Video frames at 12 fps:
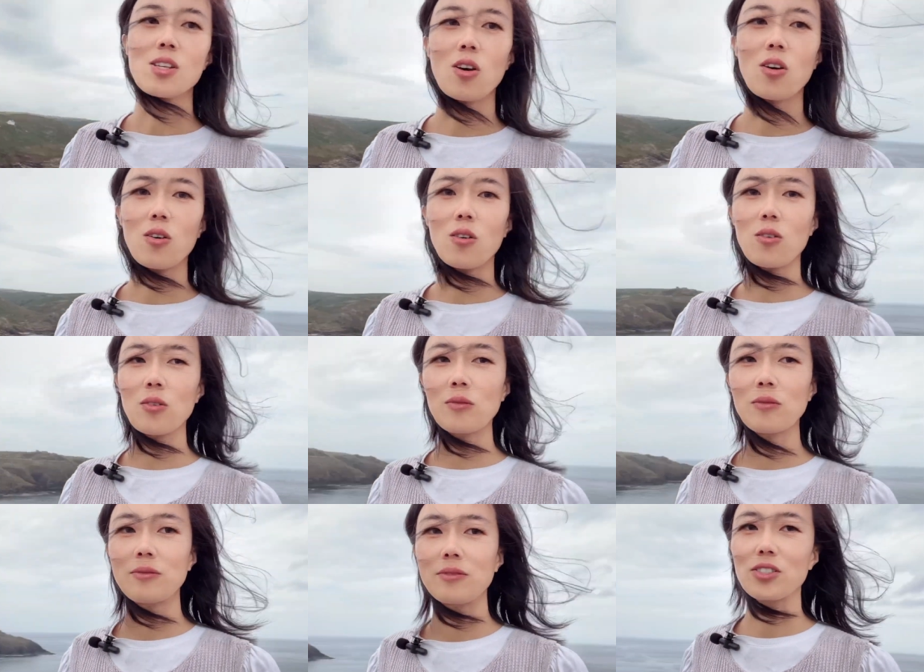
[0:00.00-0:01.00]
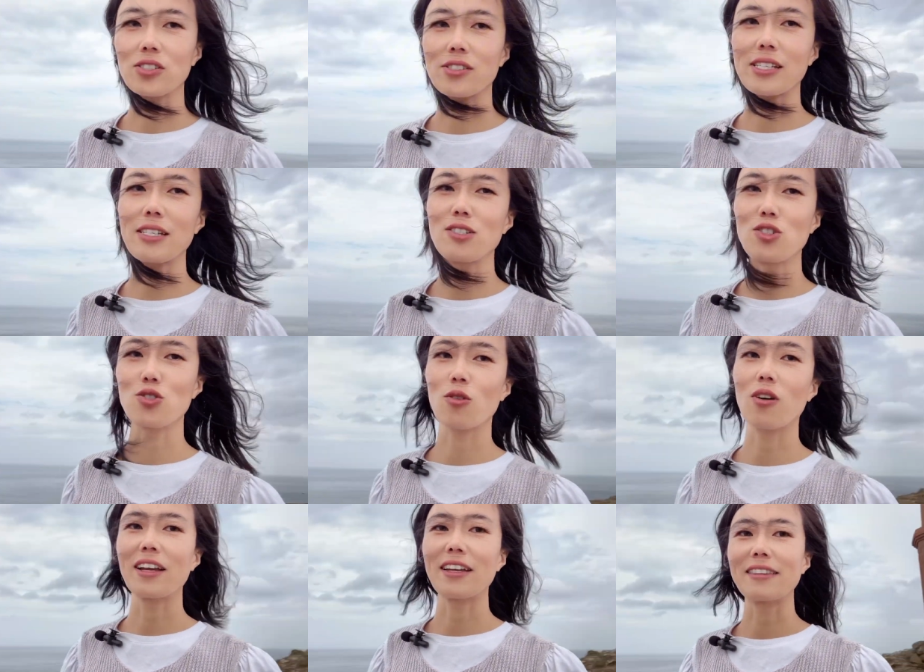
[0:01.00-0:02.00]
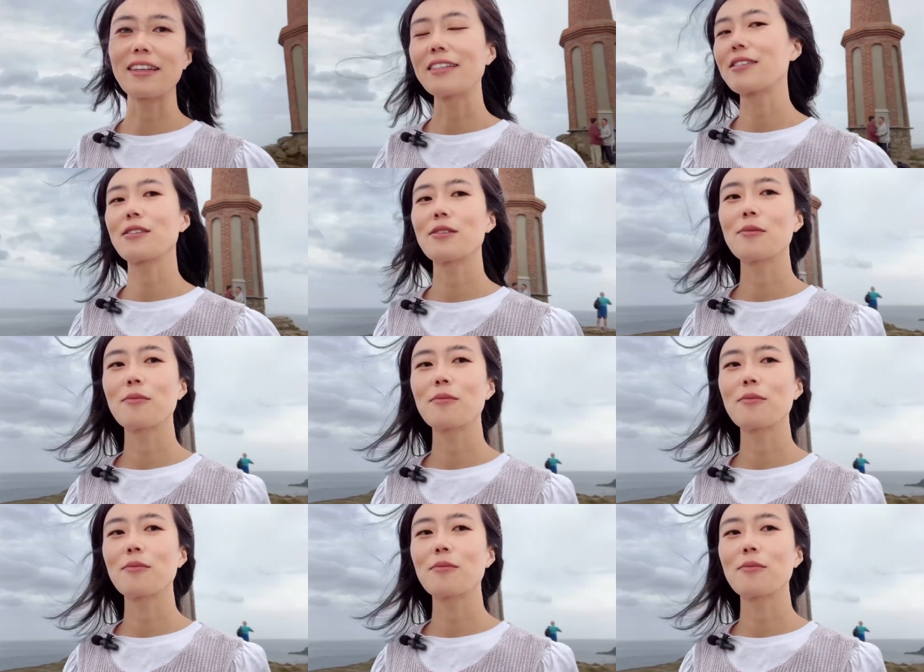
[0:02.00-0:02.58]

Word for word: so just enjoy this